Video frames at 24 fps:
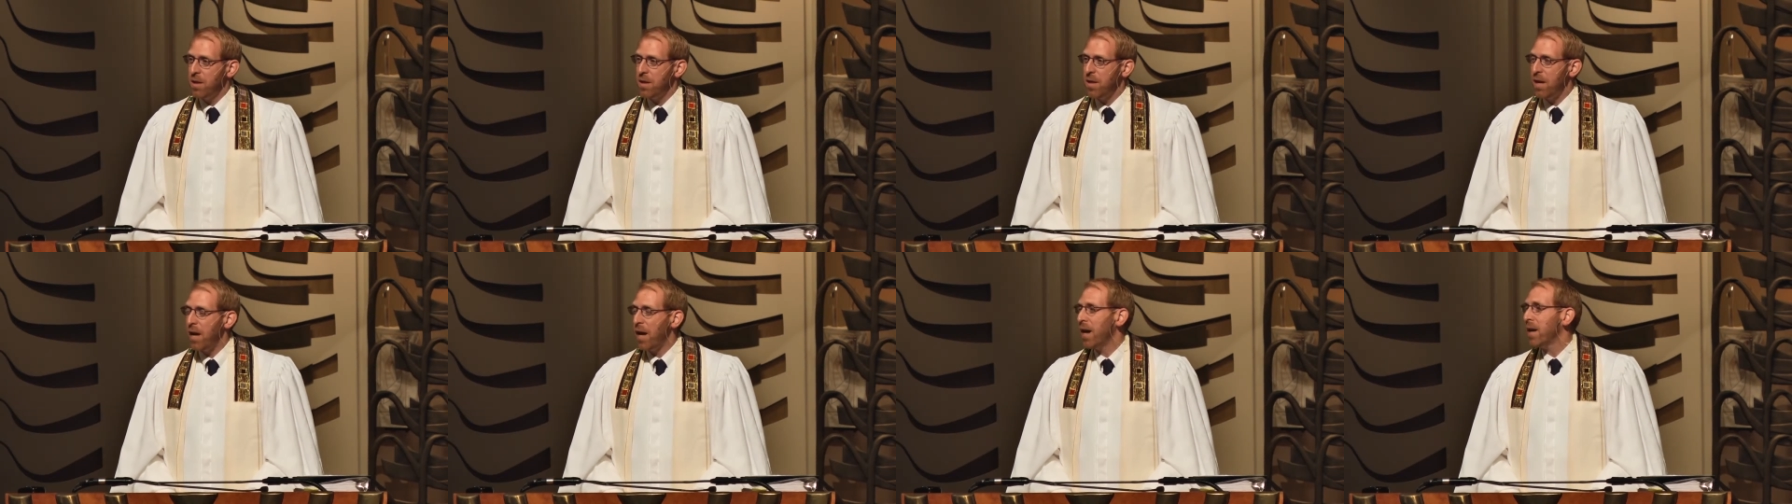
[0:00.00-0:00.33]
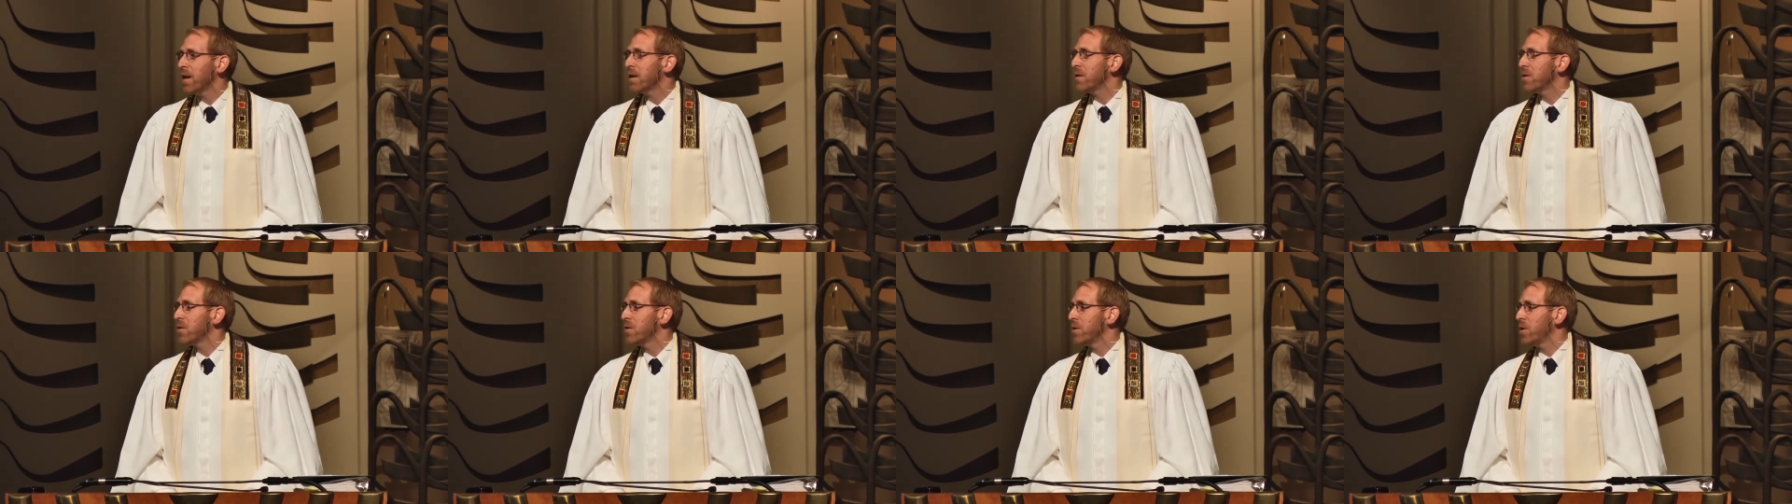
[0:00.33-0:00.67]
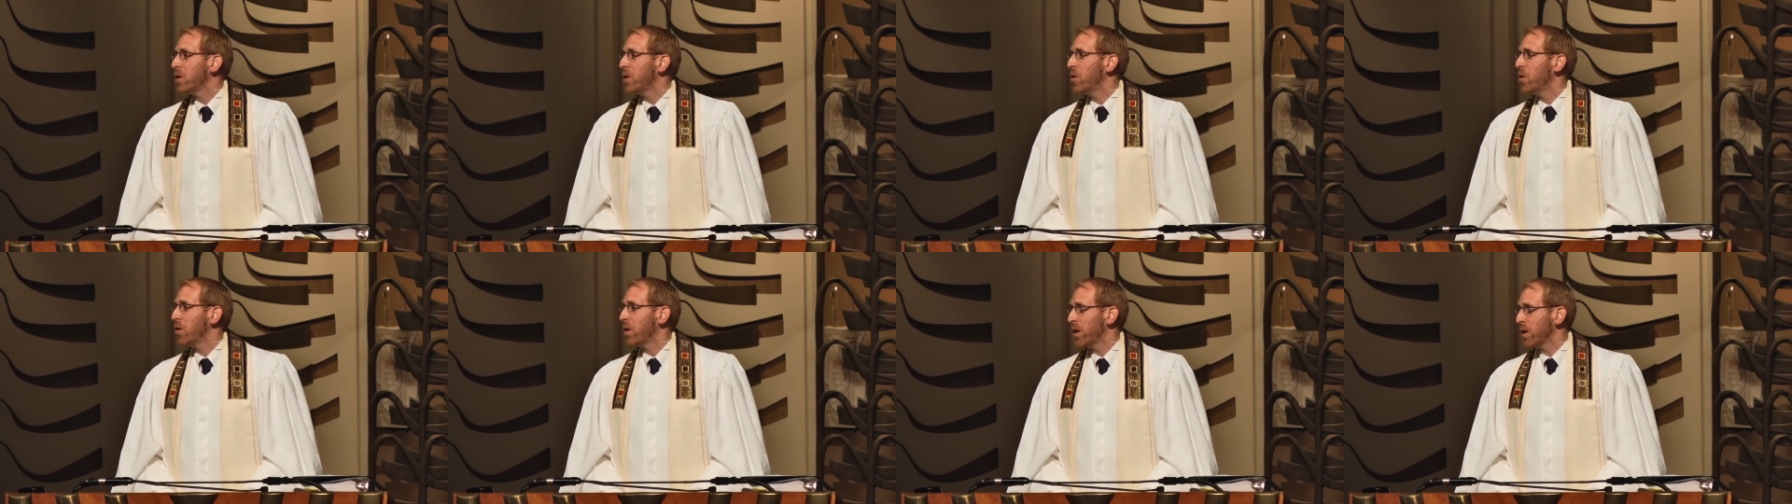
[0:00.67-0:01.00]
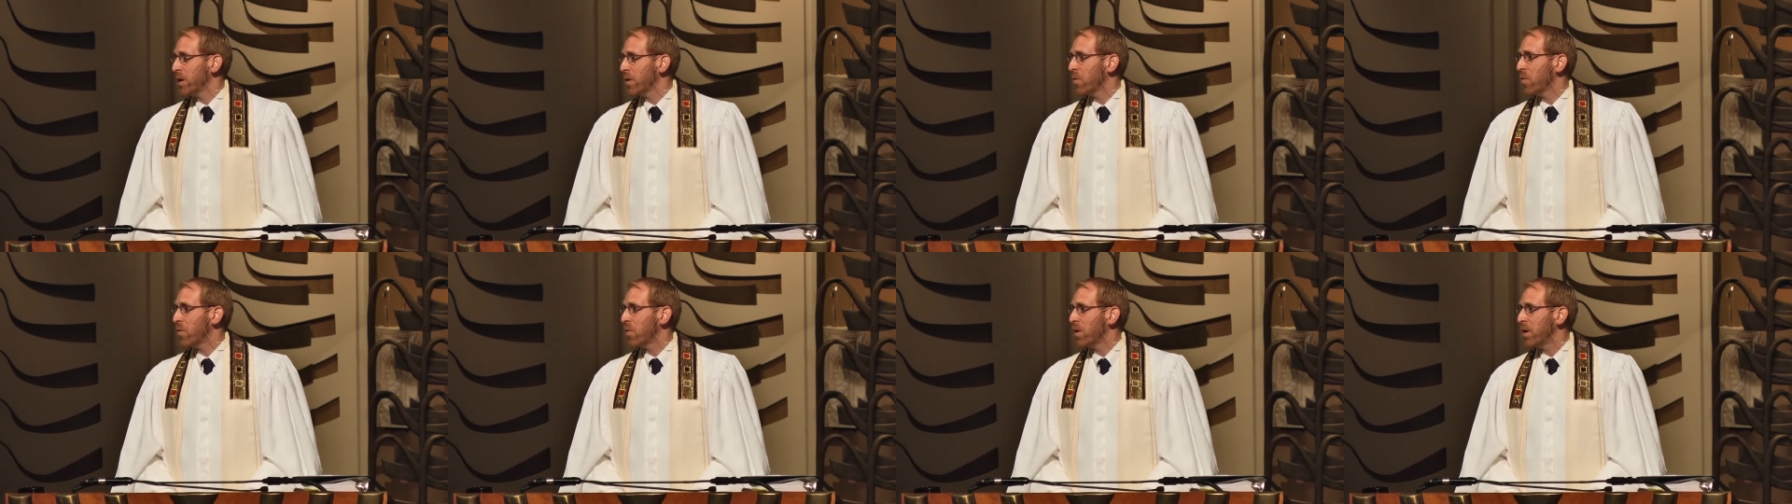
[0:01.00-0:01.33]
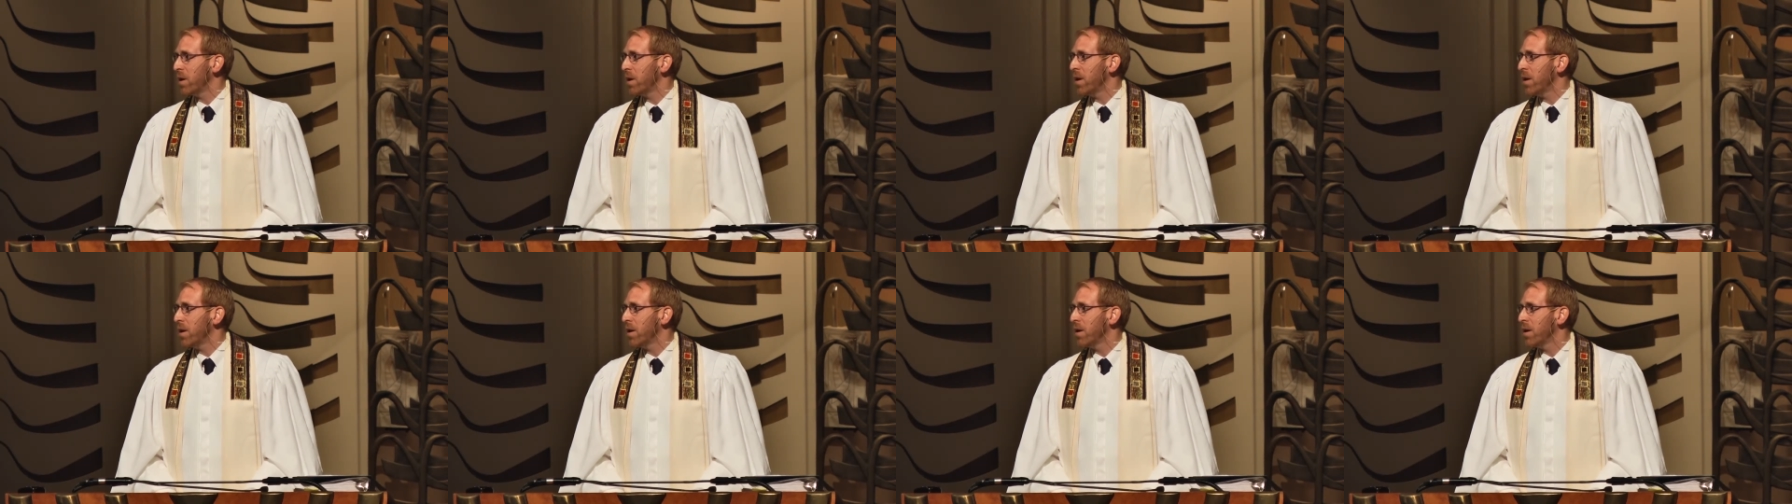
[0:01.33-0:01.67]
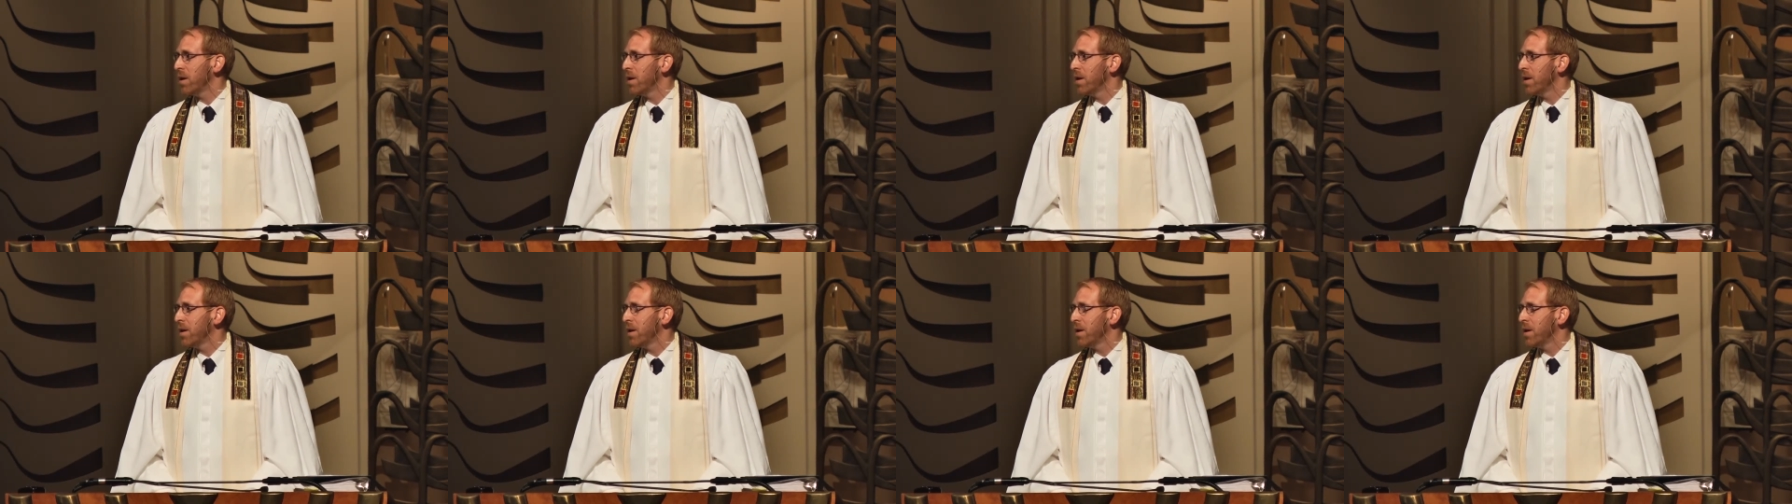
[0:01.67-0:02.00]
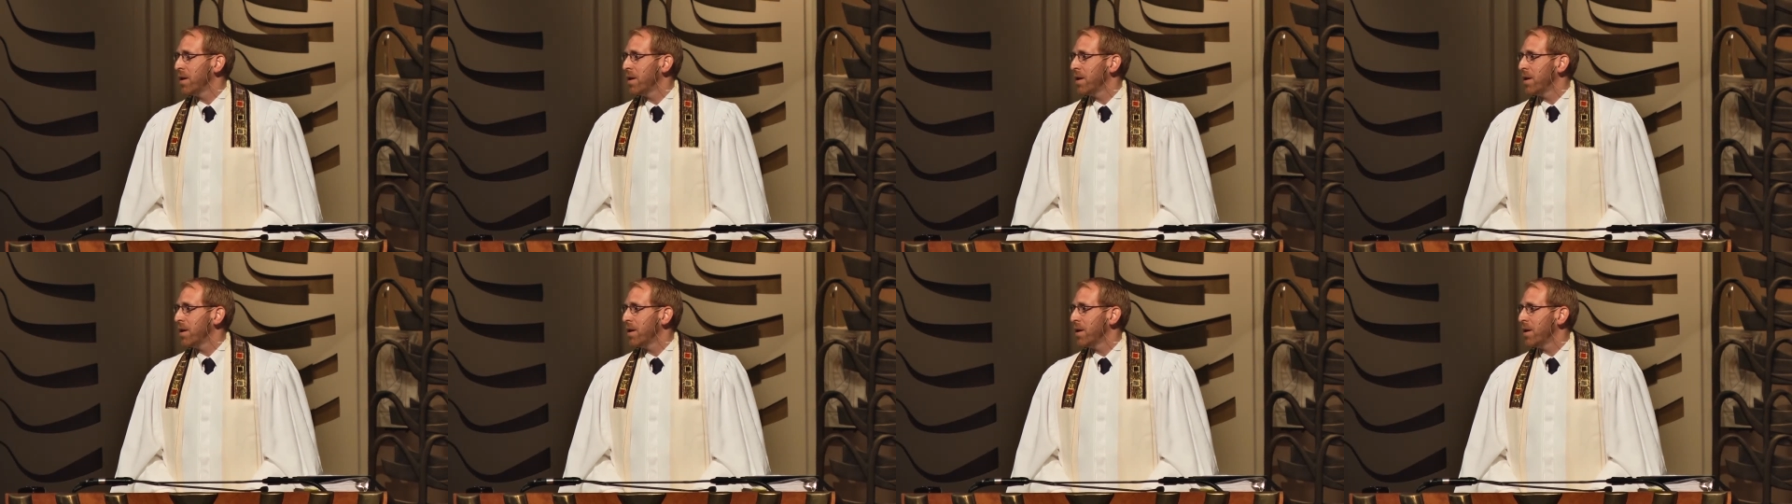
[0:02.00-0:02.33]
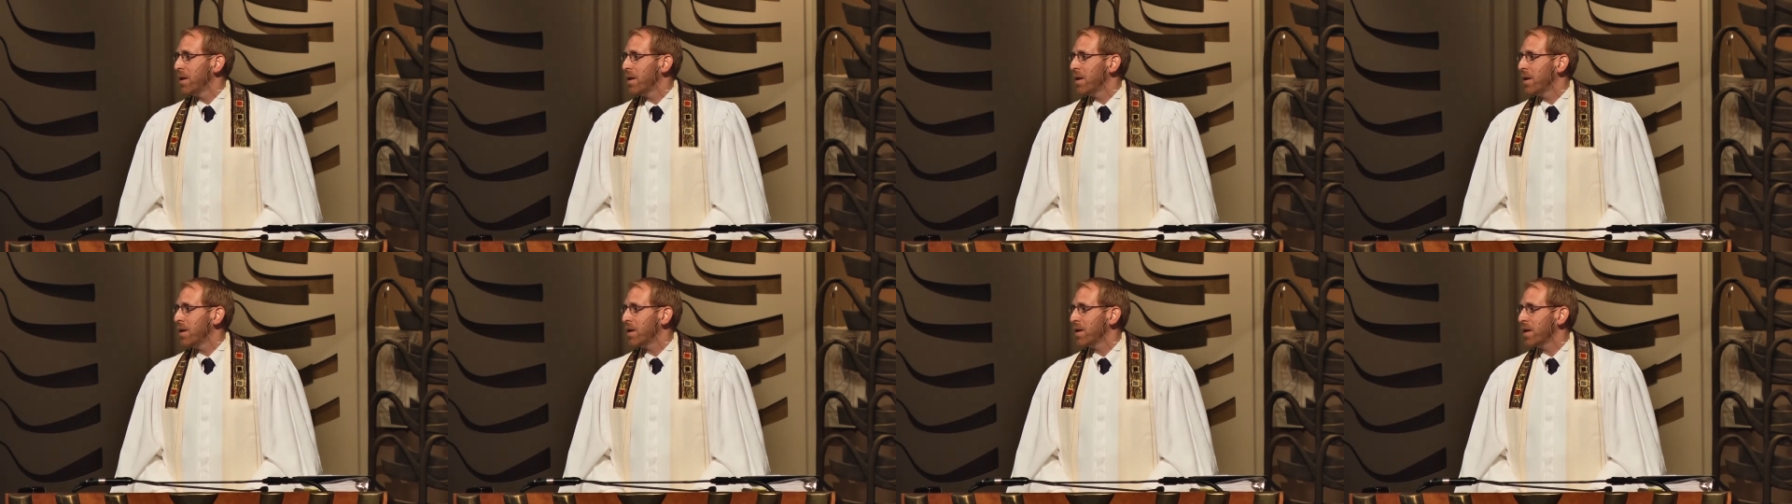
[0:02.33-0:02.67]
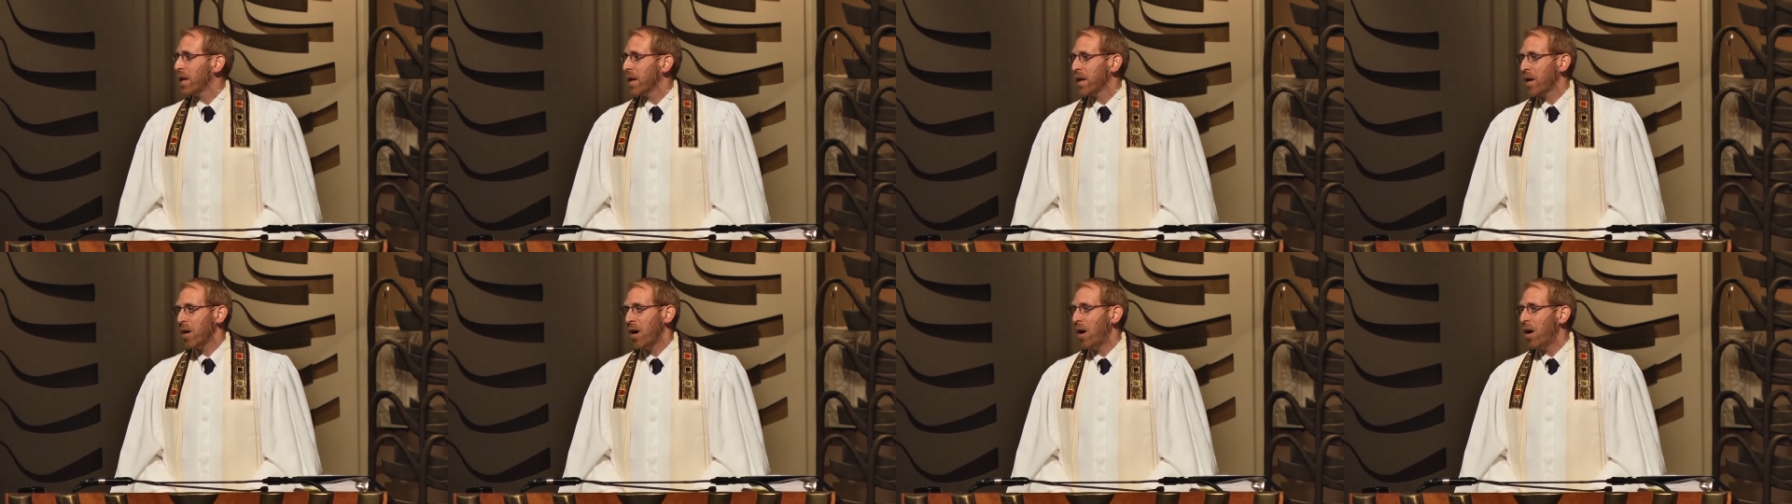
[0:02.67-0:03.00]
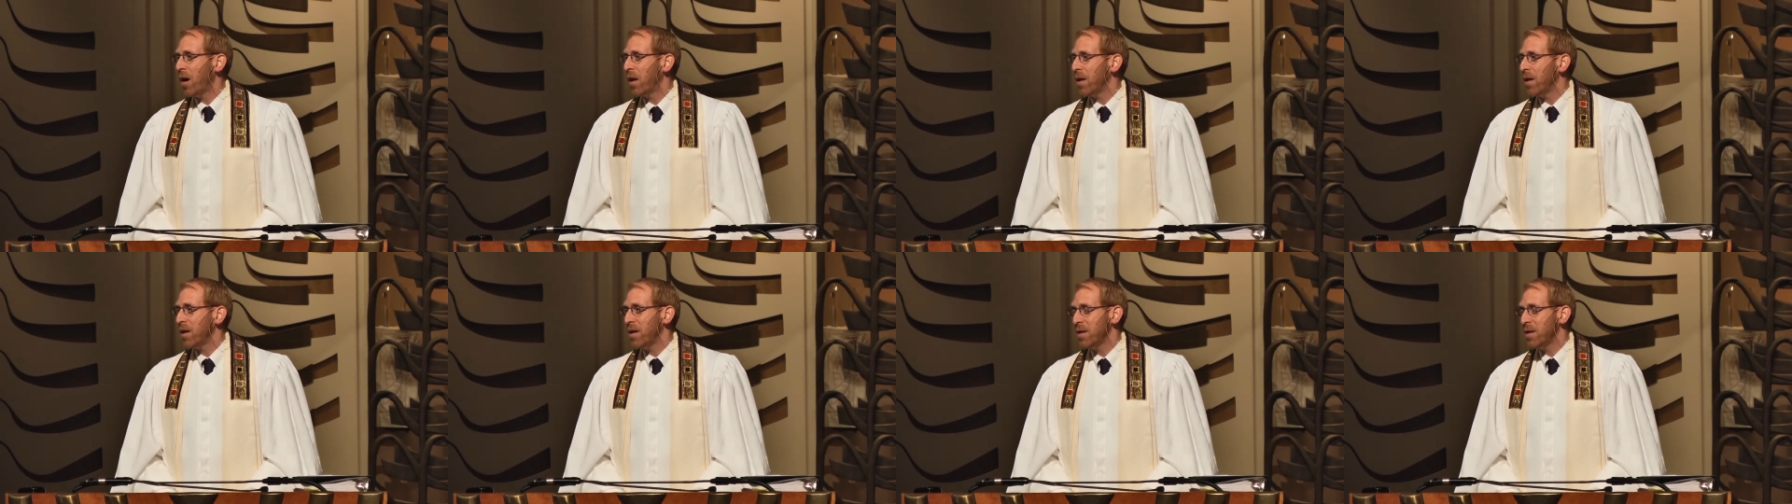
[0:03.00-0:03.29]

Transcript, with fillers: the answer to your inquiry is that God